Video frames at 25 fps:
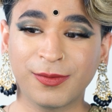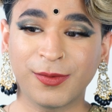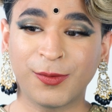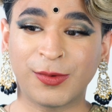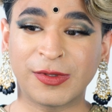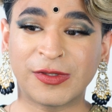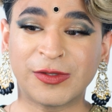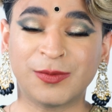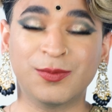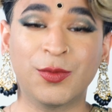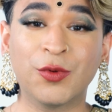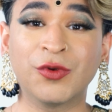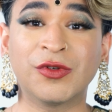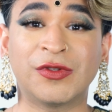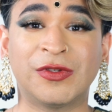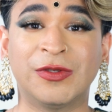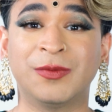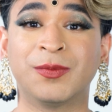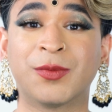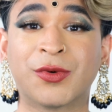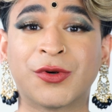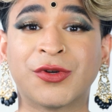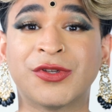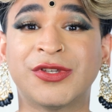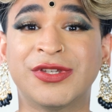what's most
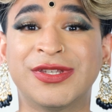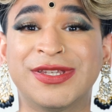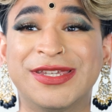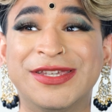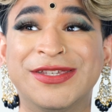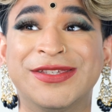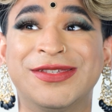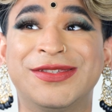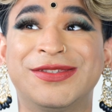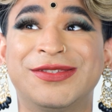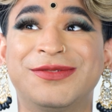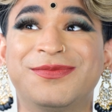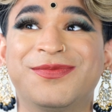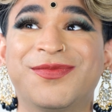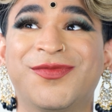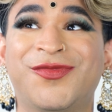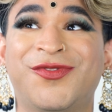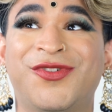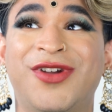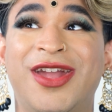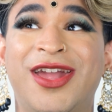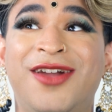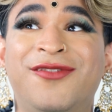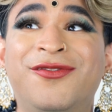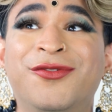important is
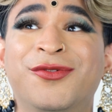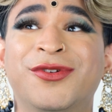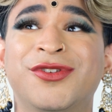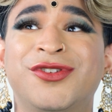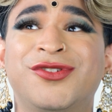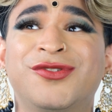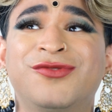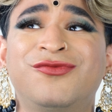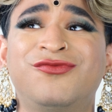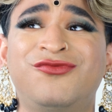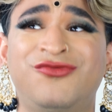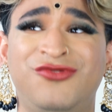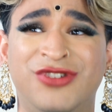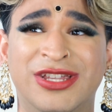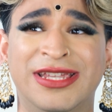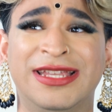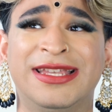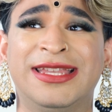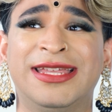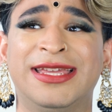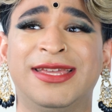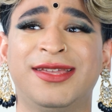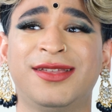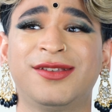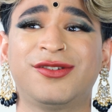for everyone to
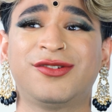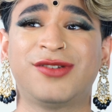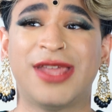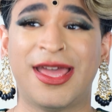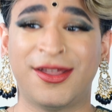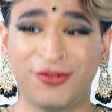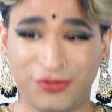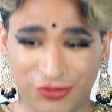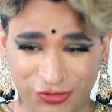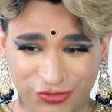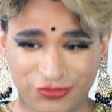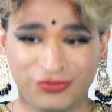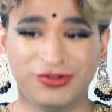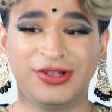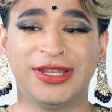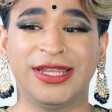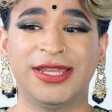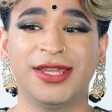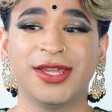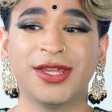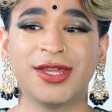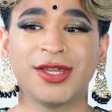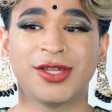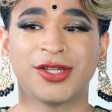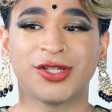really and
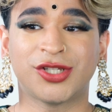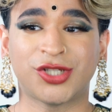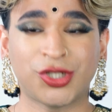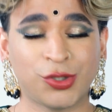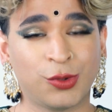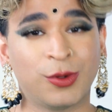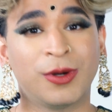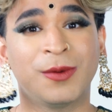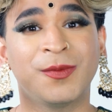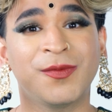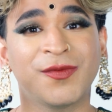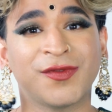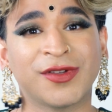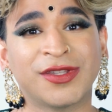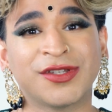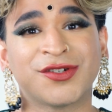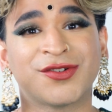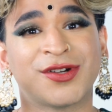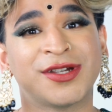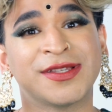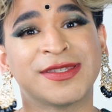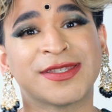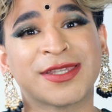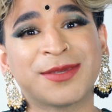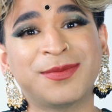truly show up for the
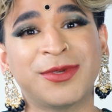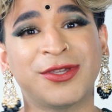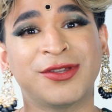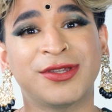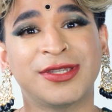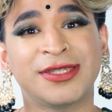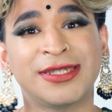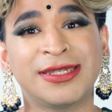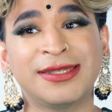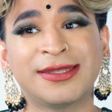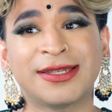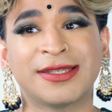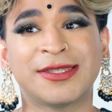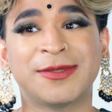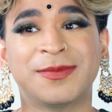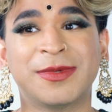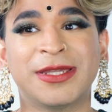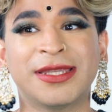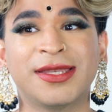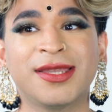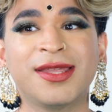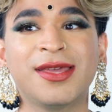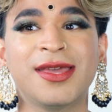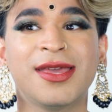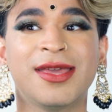trans community that's
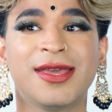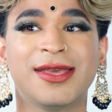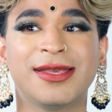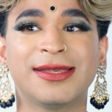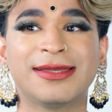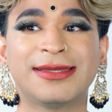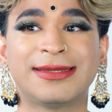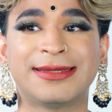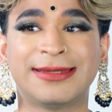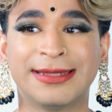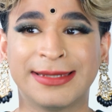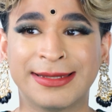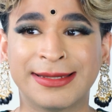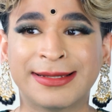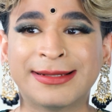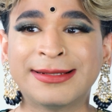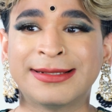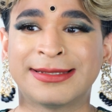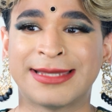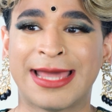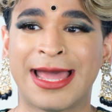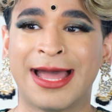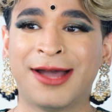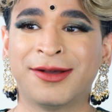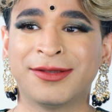been
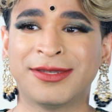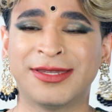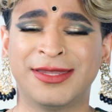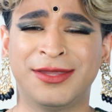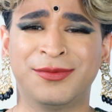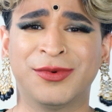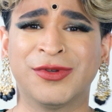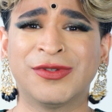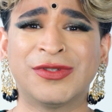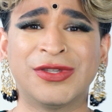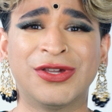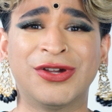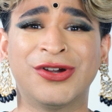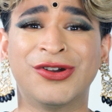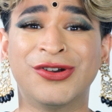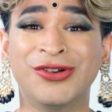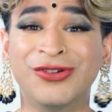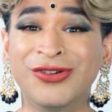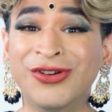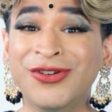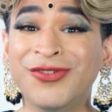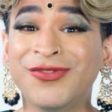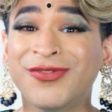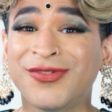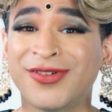singled out in the most
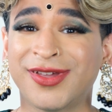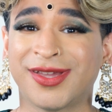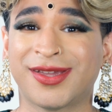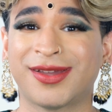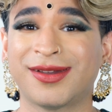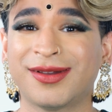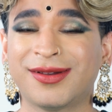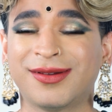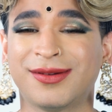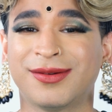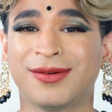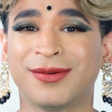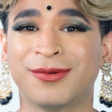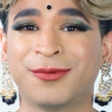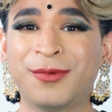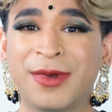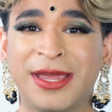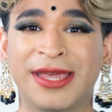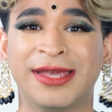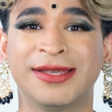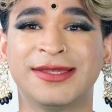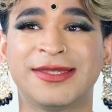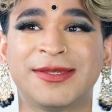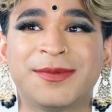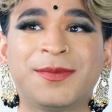horrific
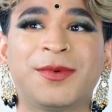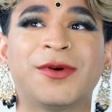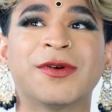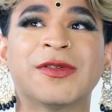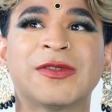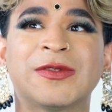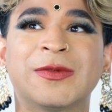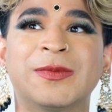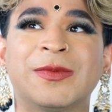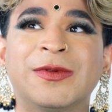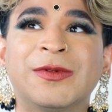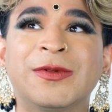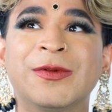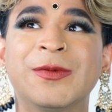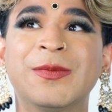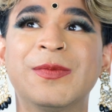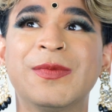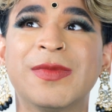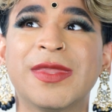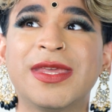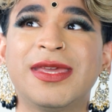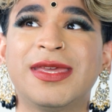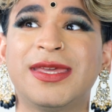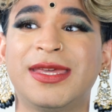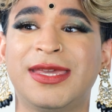ways possible.
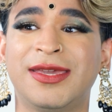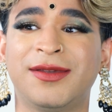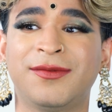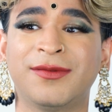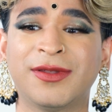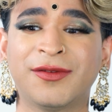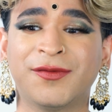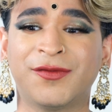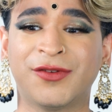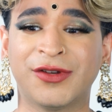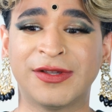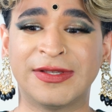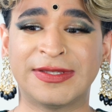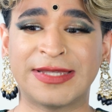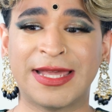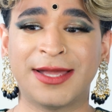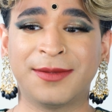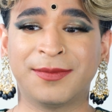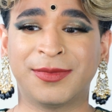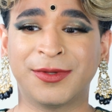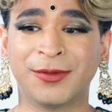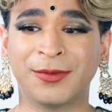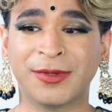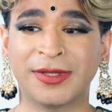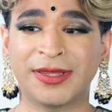Even, for
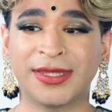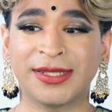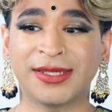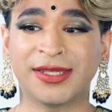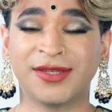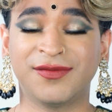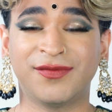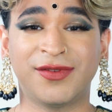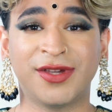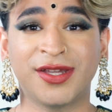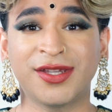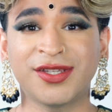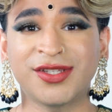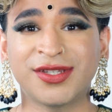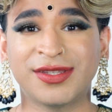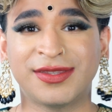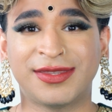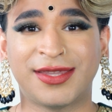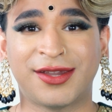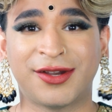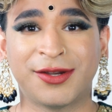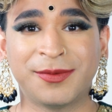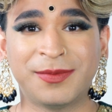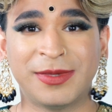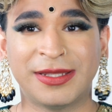example, with the conversion
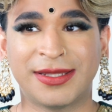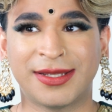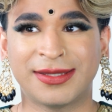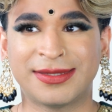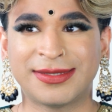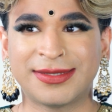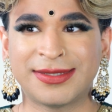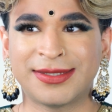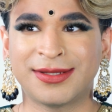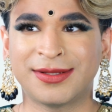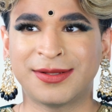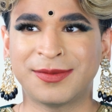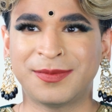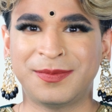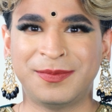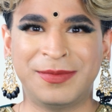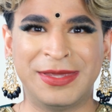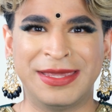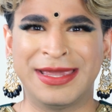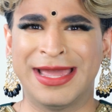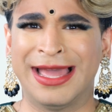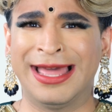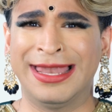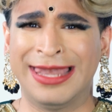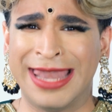therapy that's still
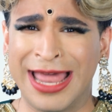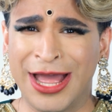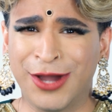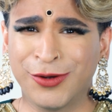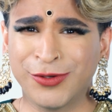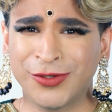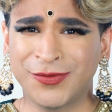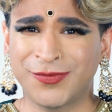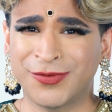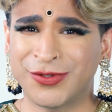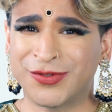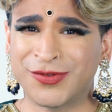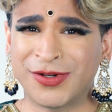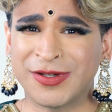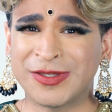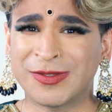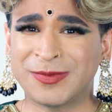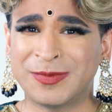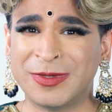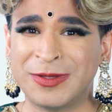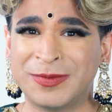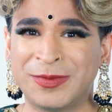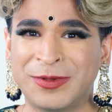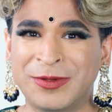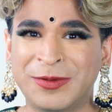being allowed for trans
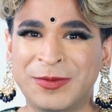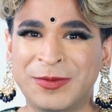people.